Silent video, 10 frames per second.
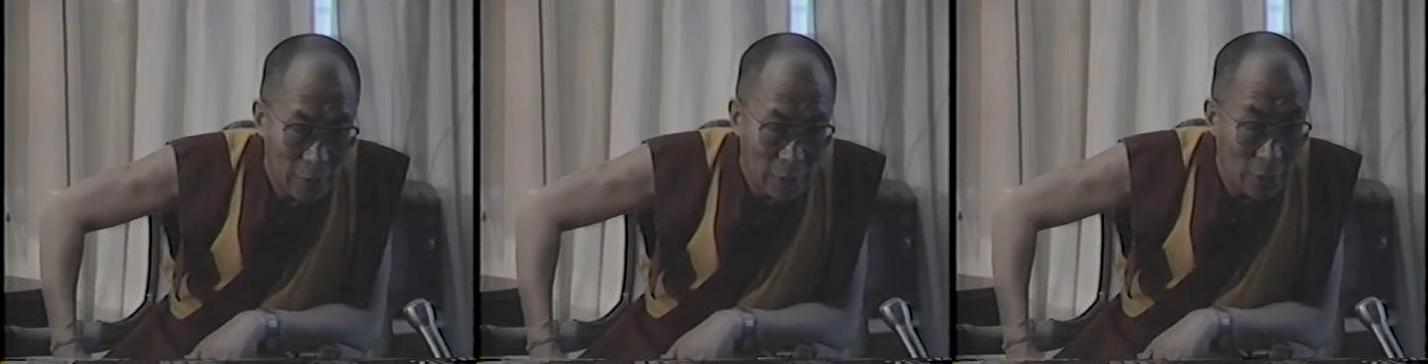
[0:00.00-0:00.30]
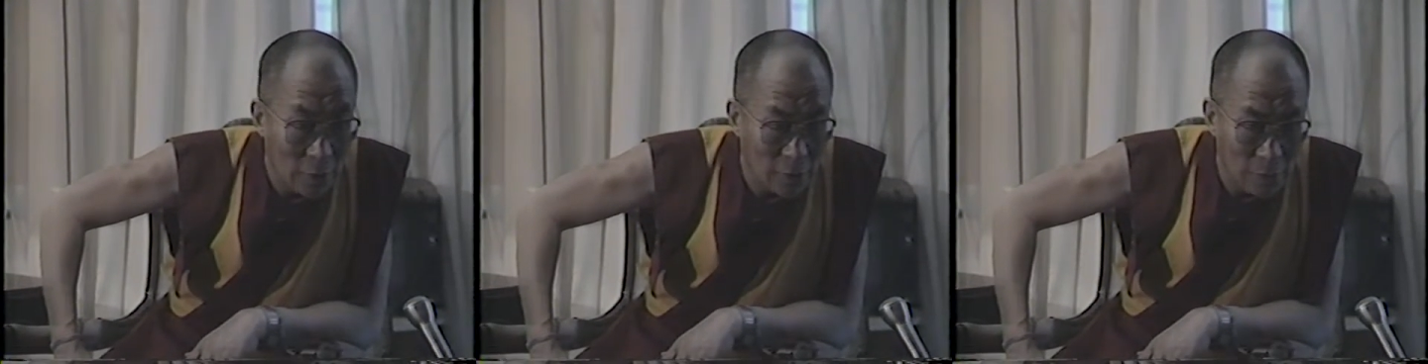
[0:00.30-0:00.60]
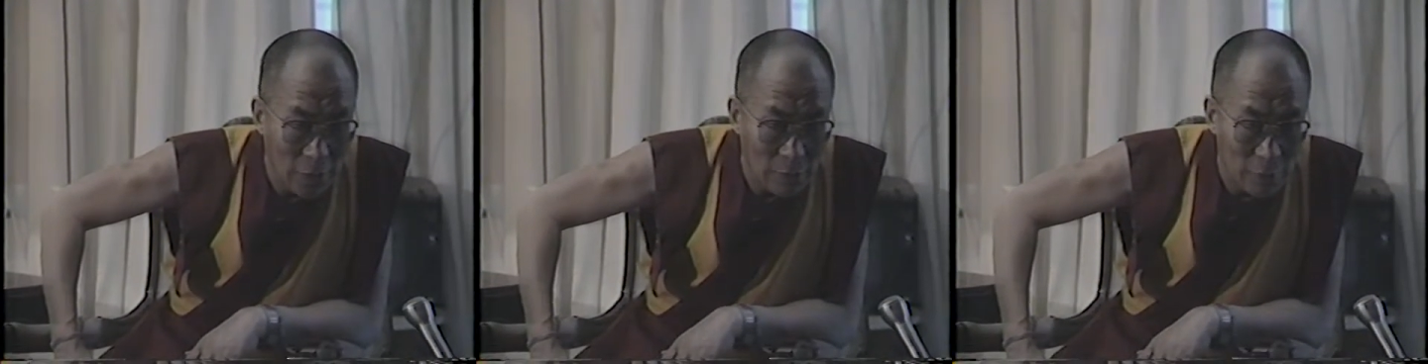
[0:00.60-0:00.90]
then
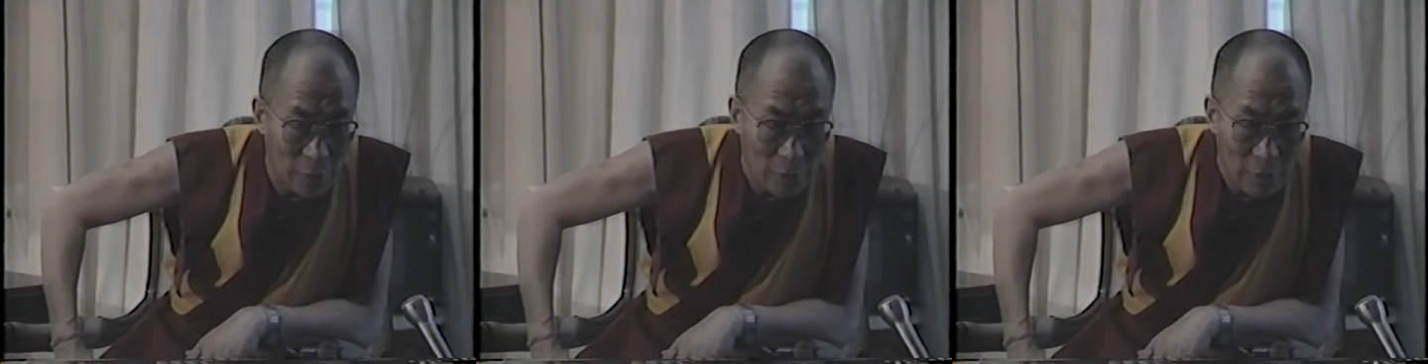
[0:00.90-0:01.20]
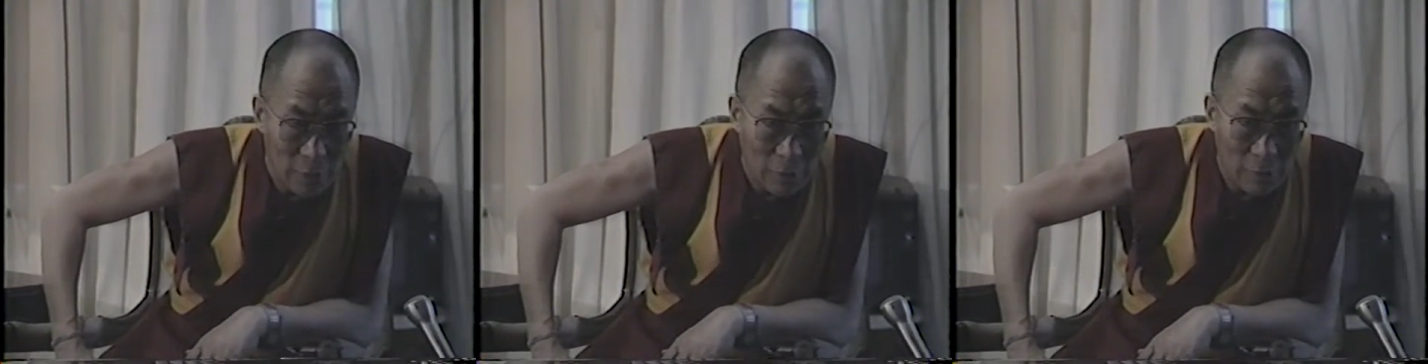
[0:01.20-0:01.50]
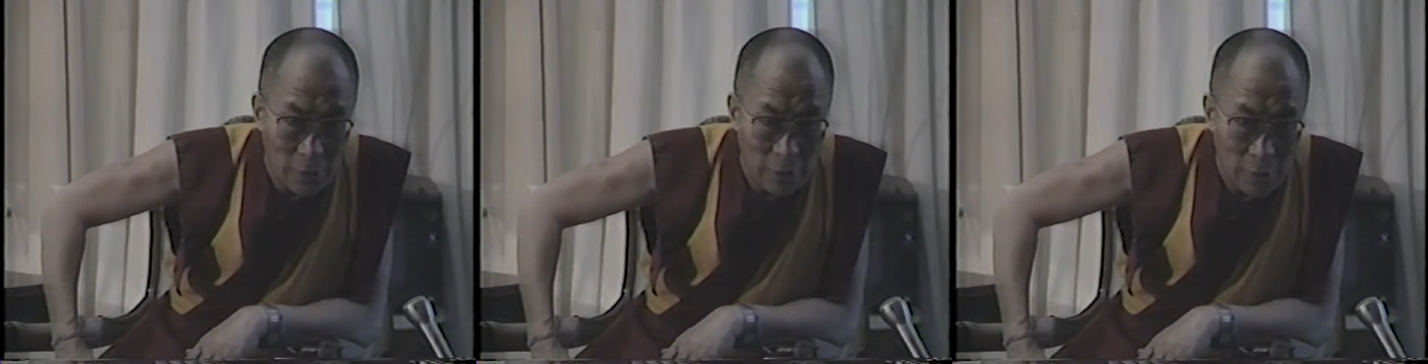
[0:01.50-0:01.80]
sometimes, you
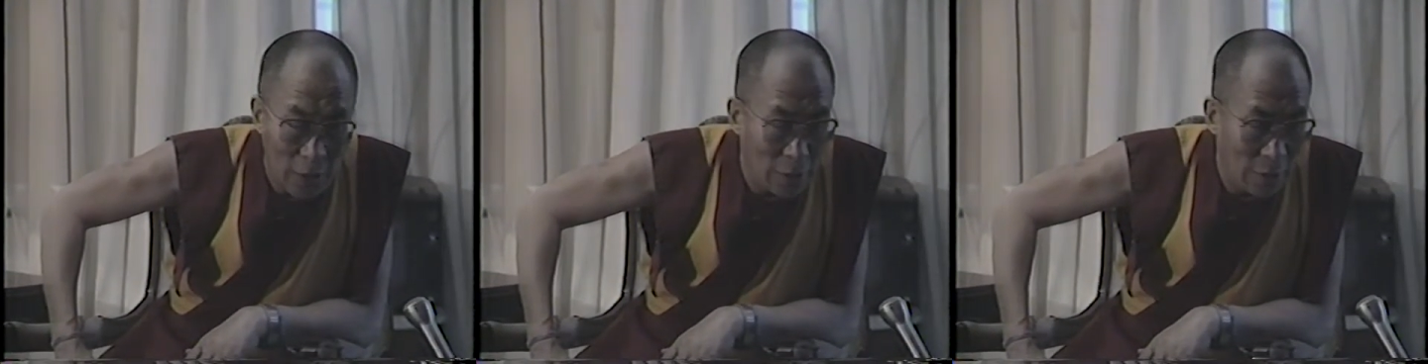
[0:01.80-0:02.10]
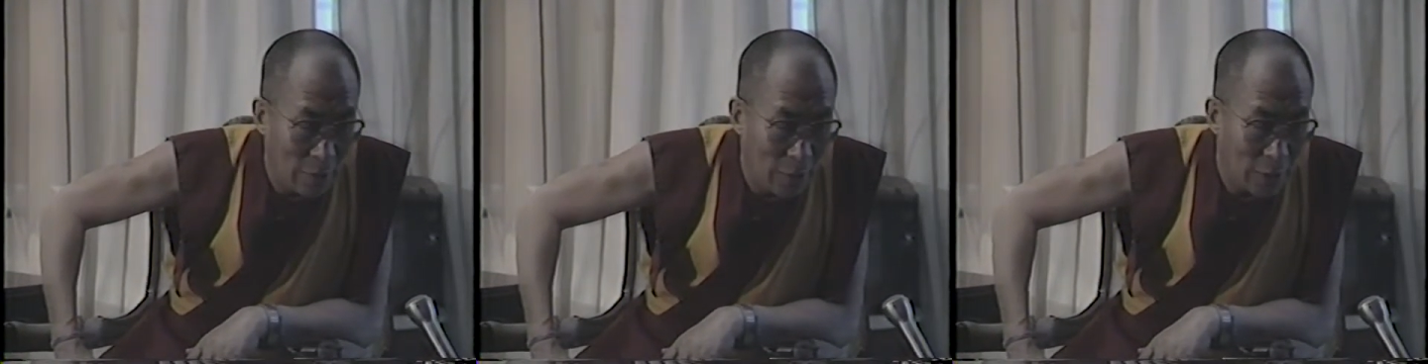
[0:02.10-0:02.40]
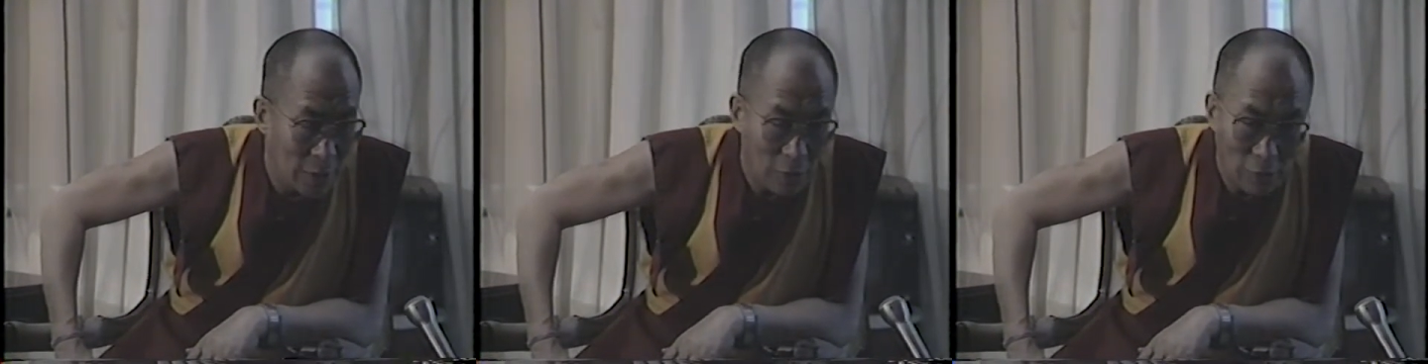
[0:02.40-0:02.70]
see, that
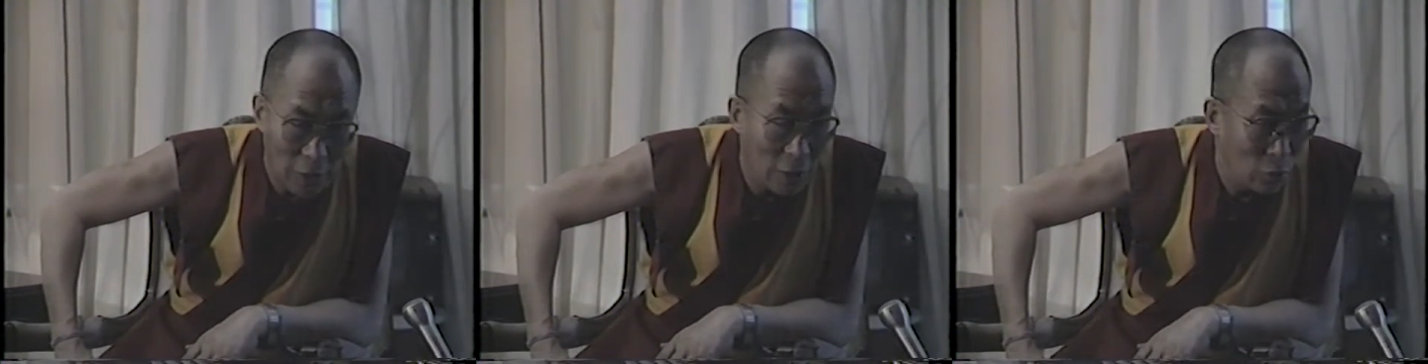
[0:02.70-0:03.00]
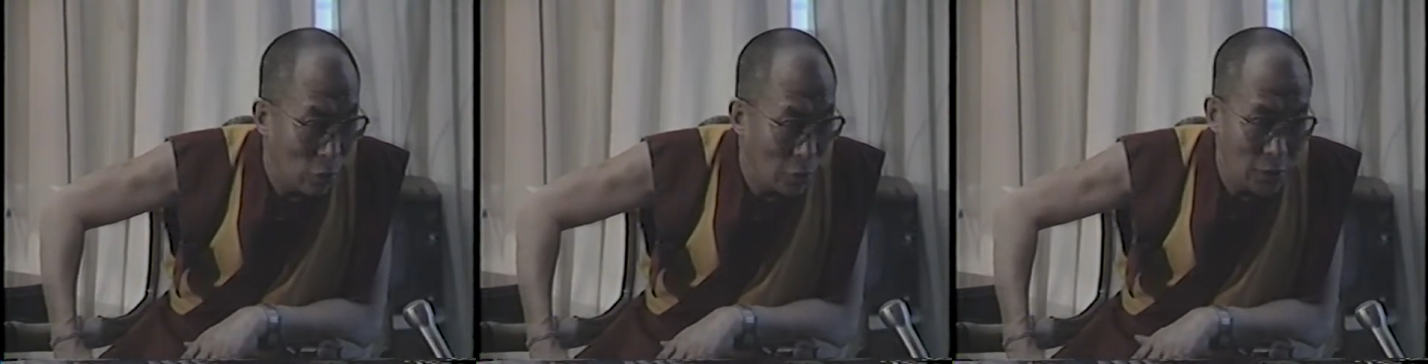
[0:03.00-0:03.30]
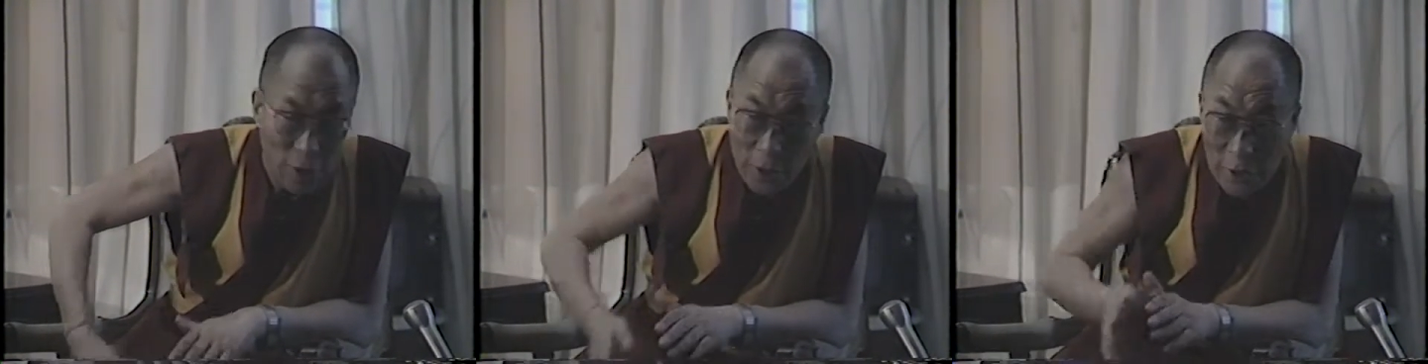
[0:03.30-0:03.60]
ability or that
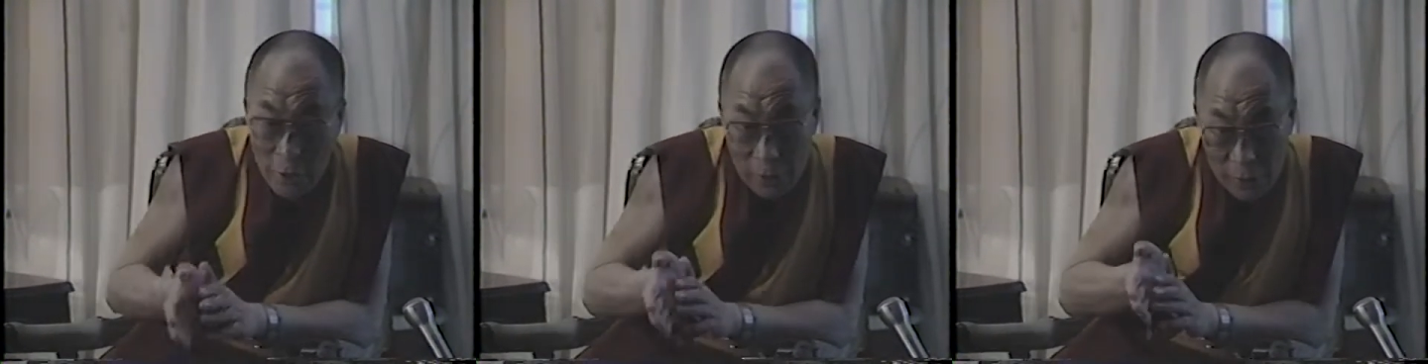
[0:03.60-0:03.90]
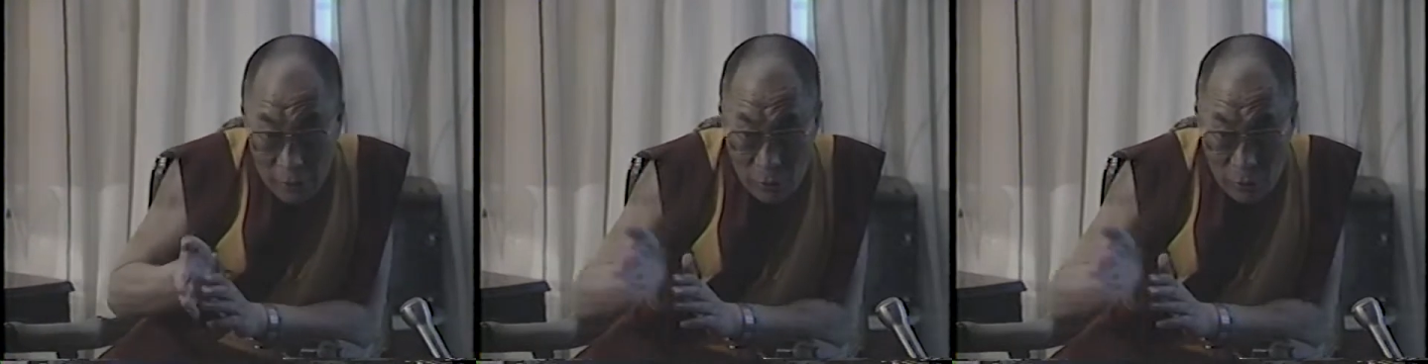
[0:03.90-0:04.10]
knowledge lead us,